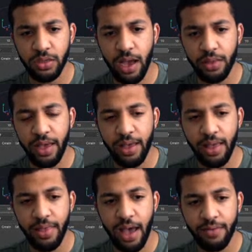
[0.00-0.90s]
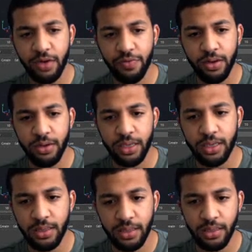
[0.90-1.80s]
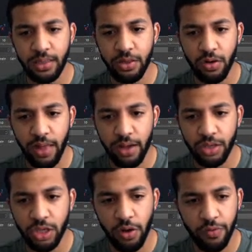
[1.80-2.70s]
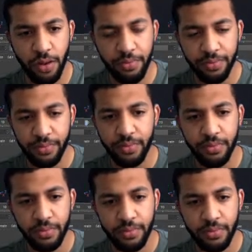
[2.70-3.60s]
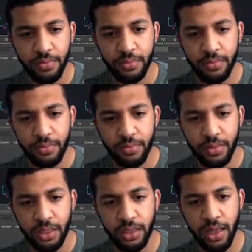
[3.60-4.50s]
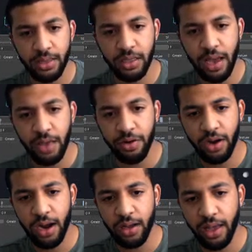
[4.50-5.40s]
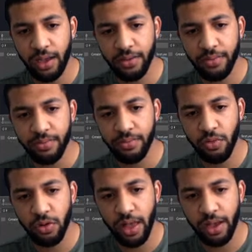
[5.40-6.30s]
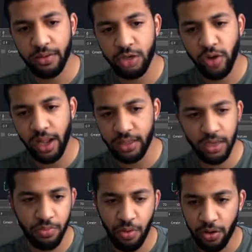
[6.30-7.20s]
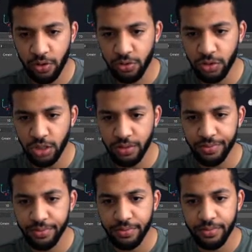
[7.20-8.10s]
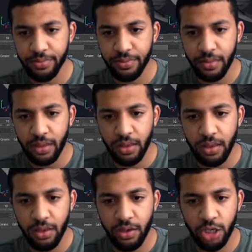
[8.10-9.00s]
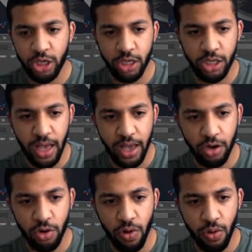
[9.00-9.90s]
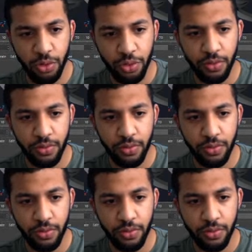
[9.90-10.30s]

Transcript: now they have different distances that they're allowed to start from. See that? So now they're kind of like more like transient particles. You can change the end growth.